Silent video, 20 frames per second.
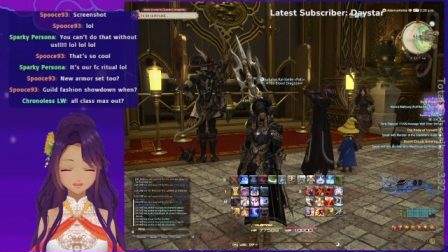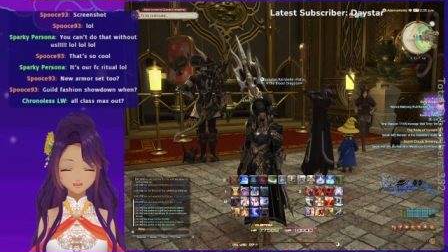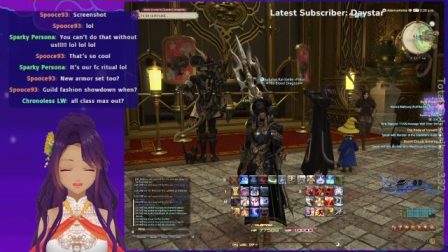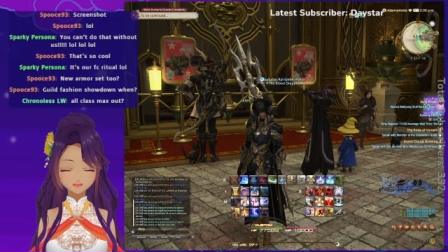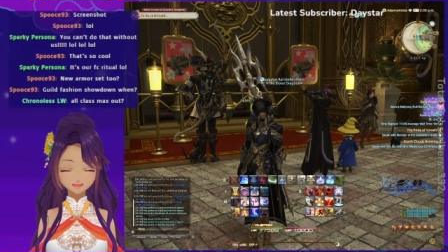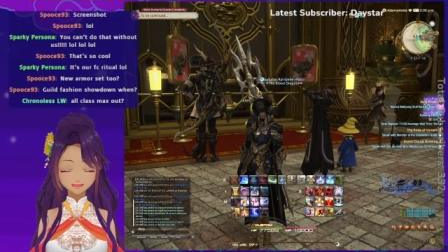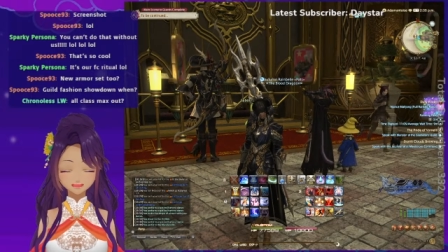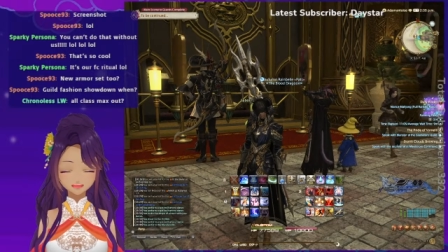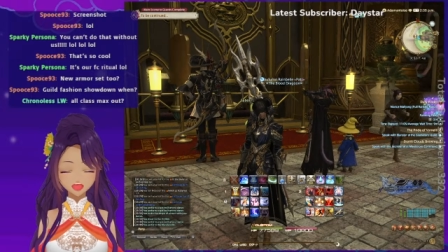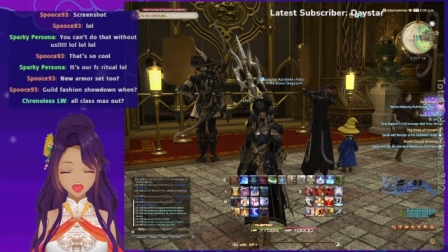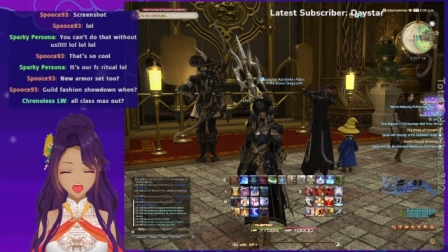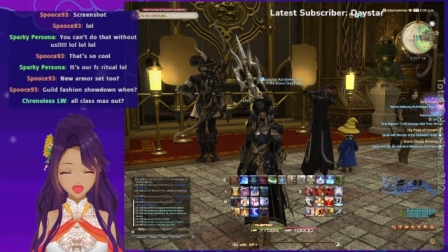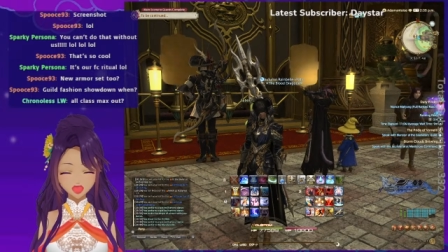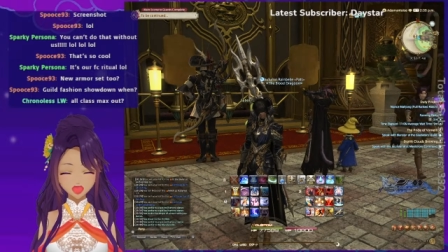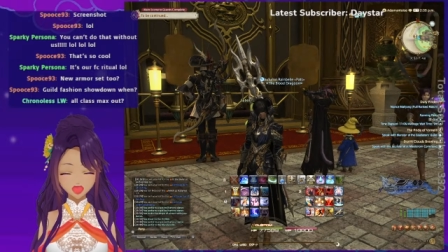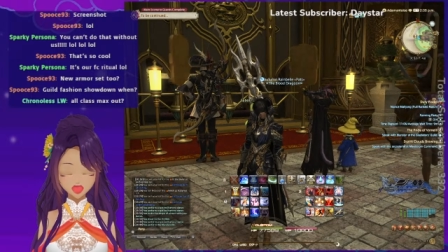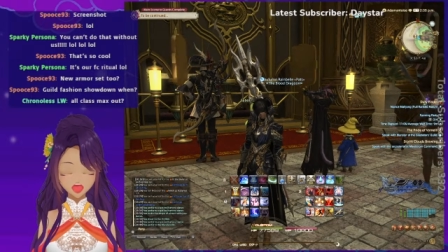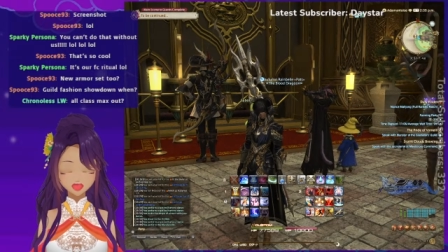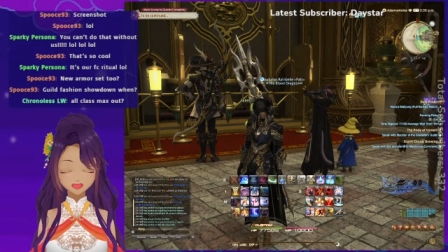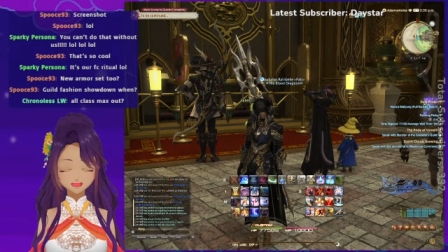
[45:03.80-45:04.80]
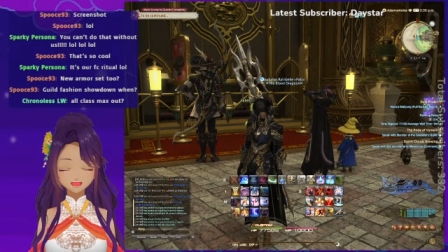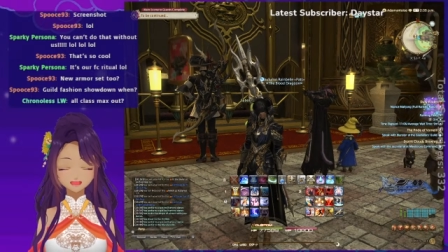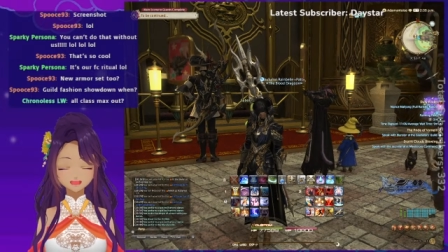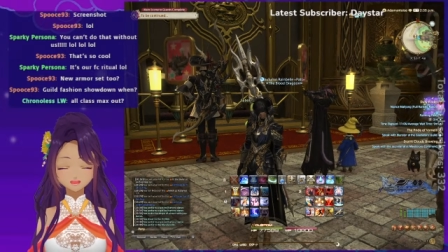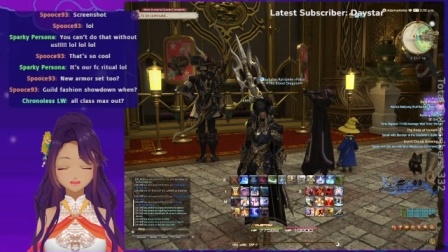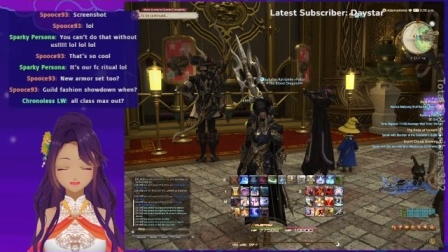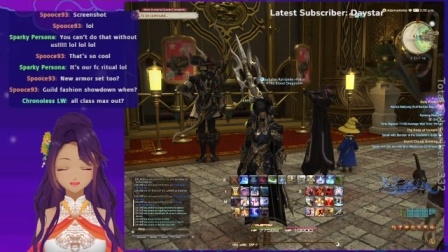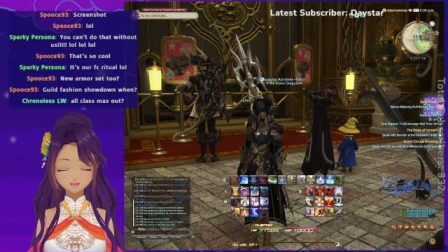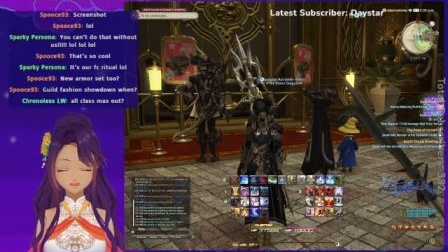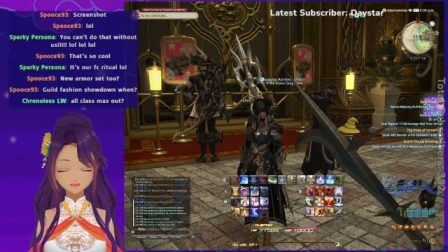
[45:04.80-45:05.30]
so
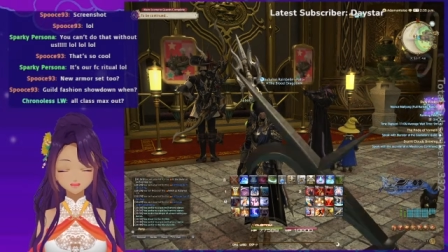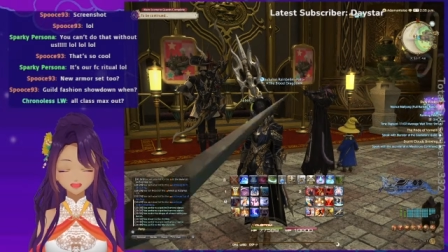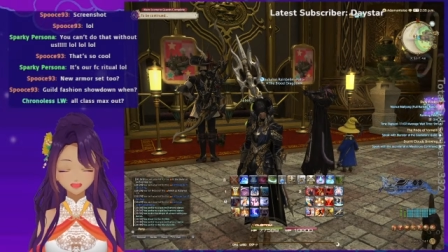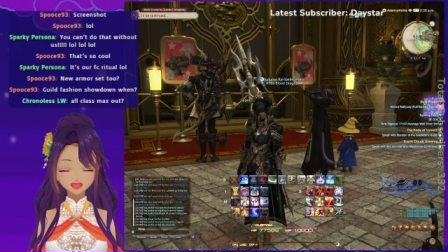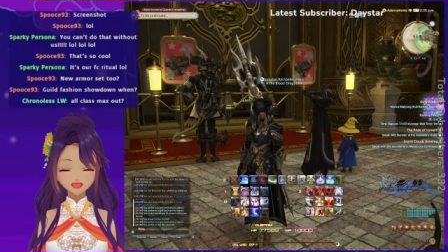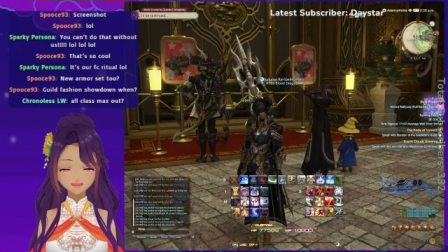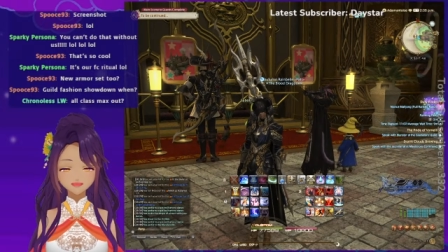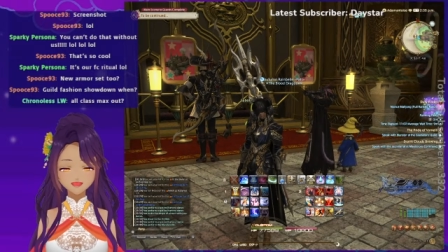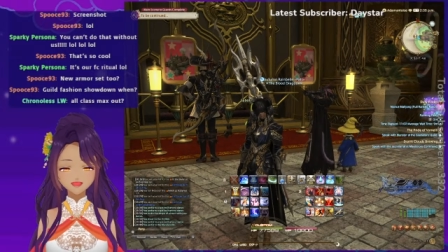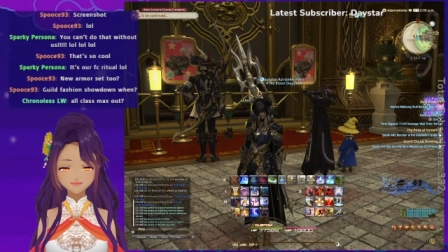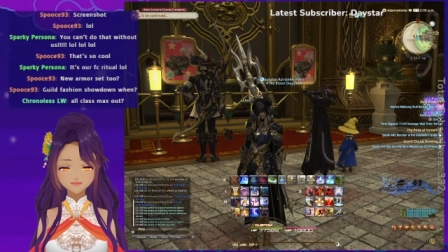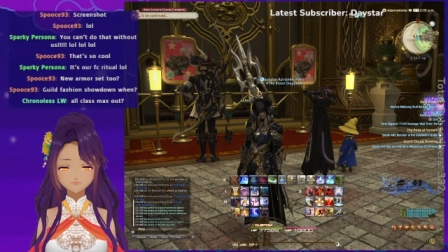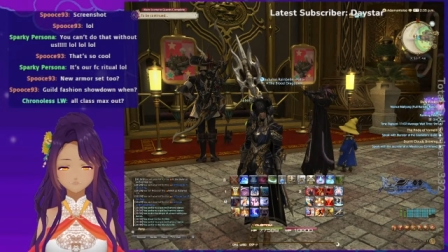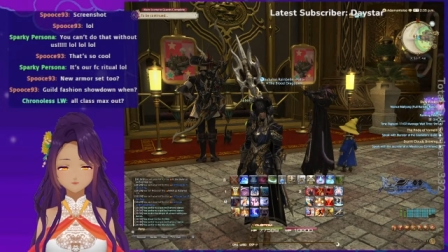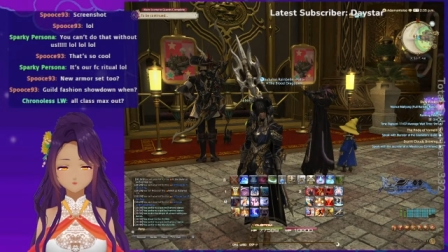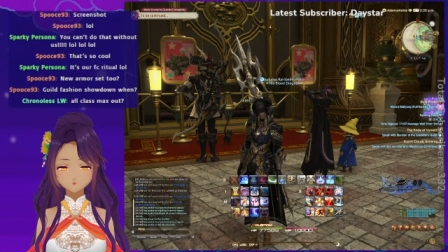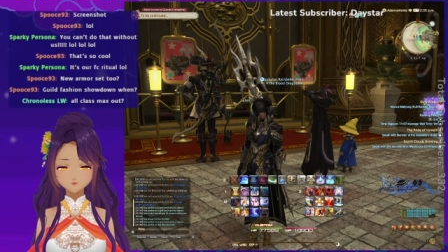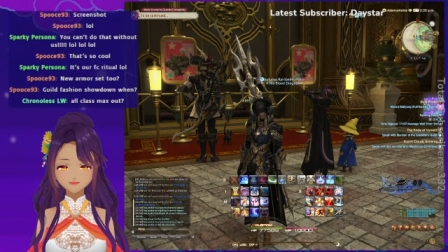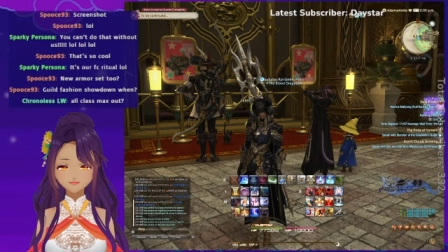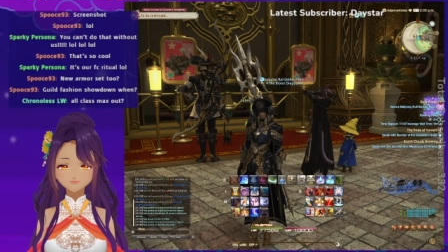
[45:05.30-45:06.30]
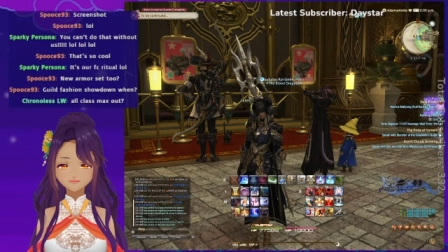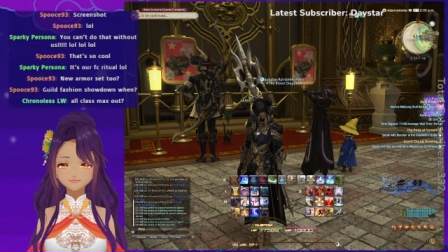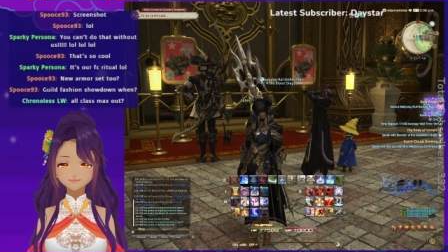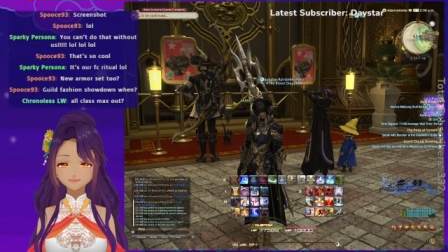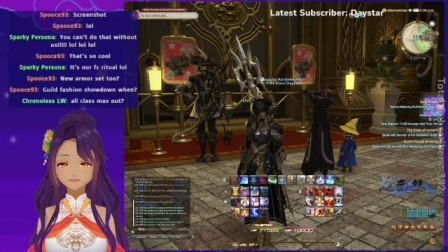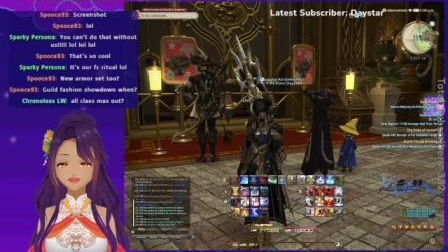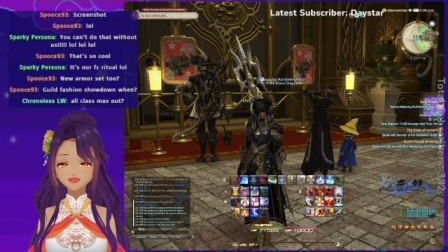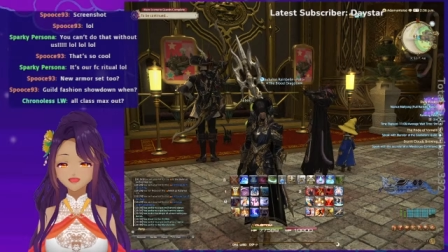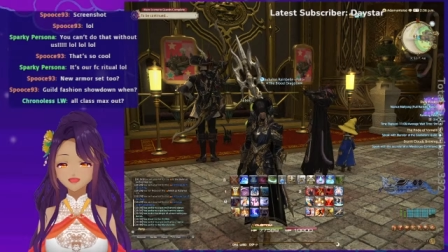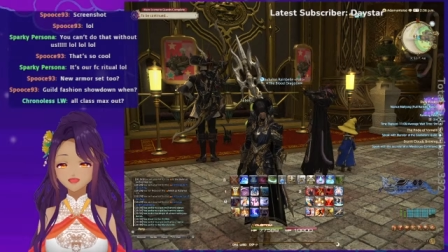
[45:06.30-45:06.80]
I might as well
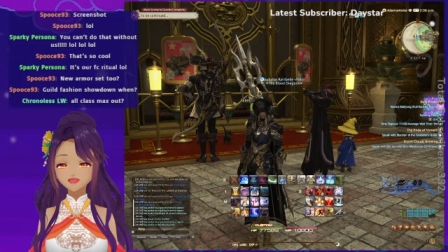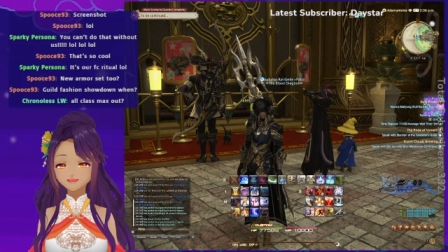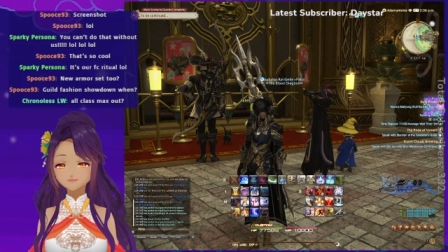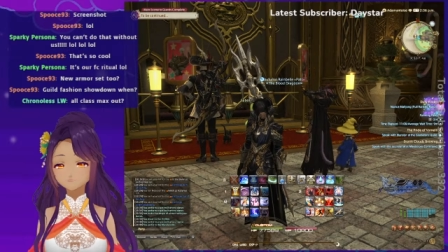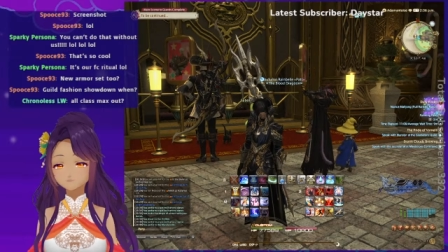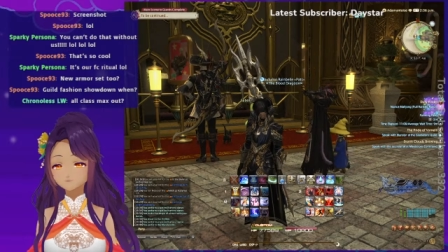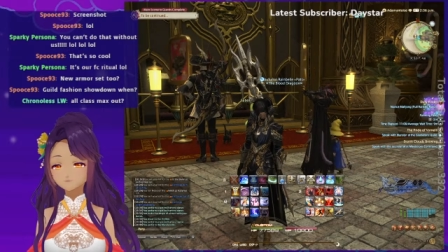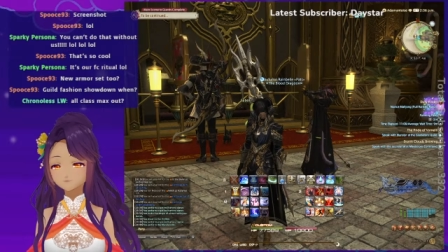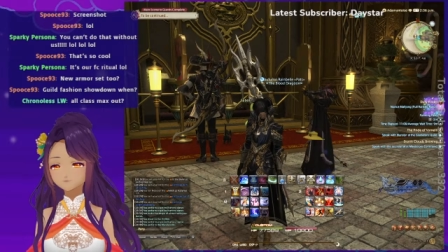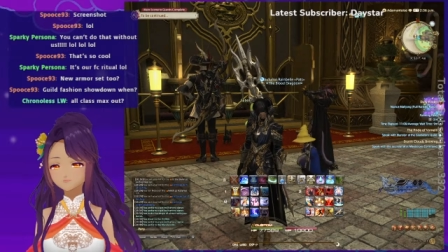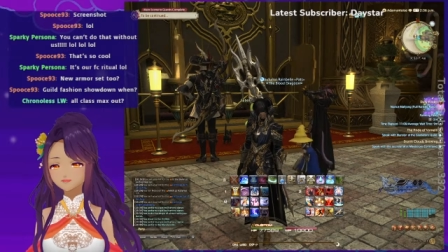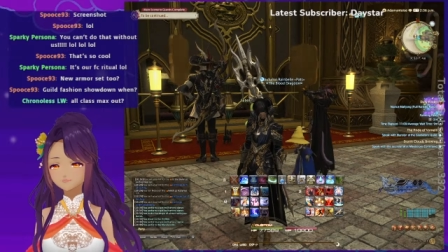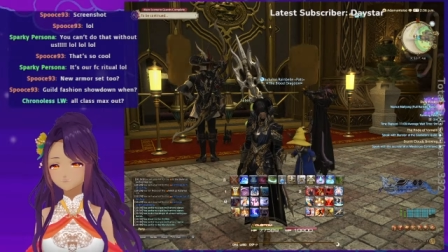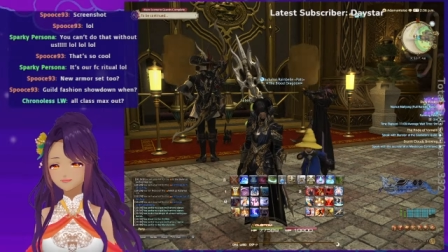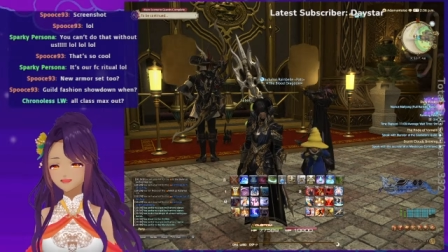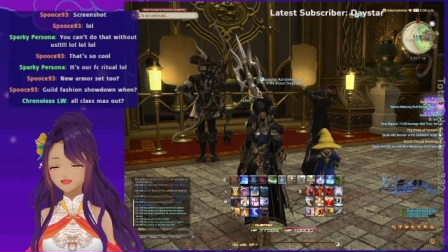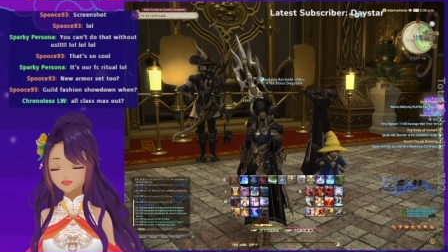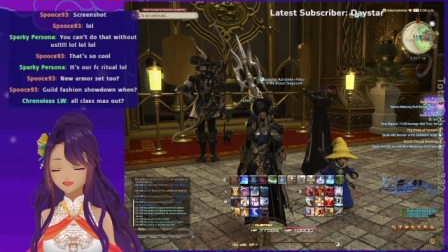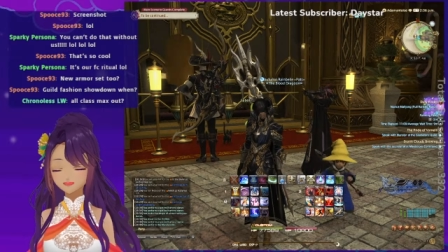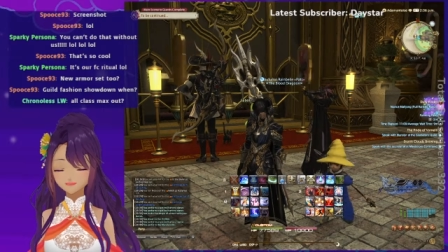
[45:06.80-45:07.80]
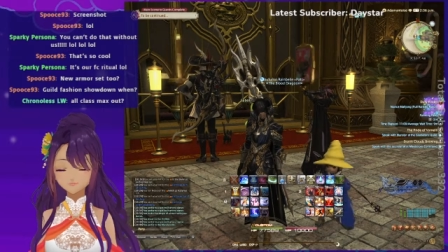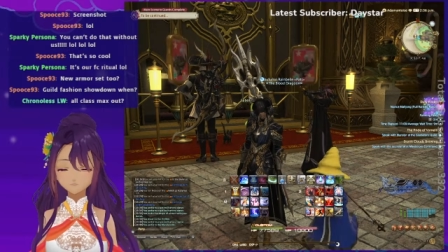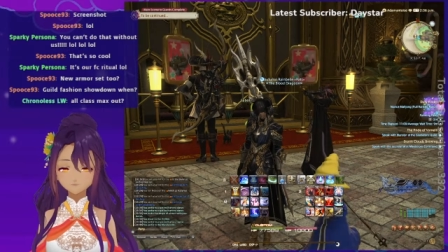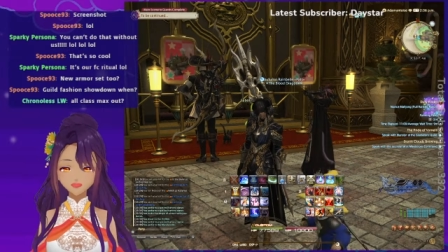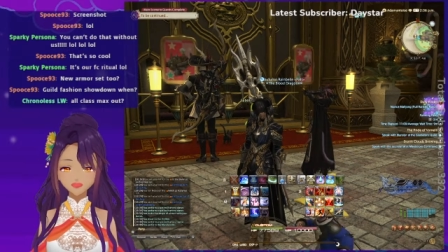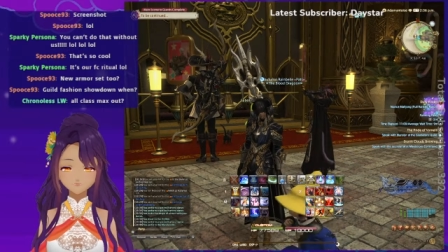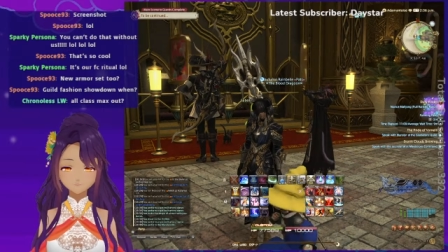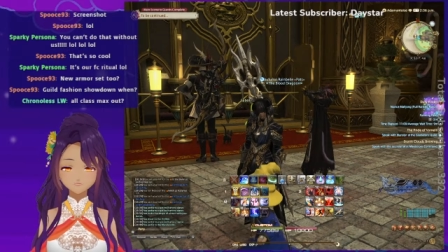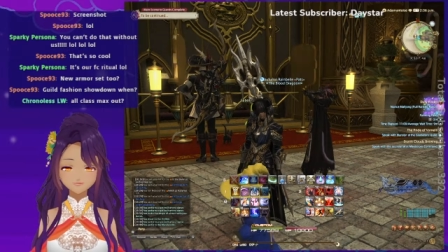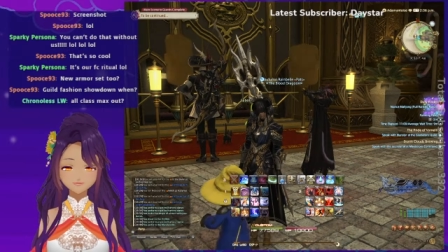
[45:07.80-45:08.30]
try this time
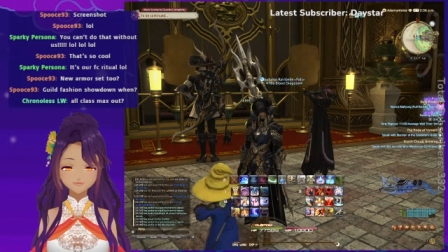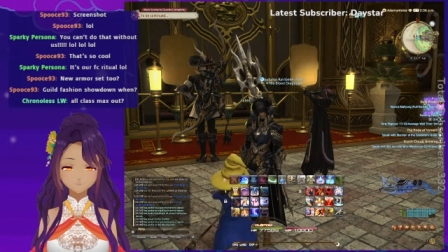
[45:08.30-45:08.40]
around.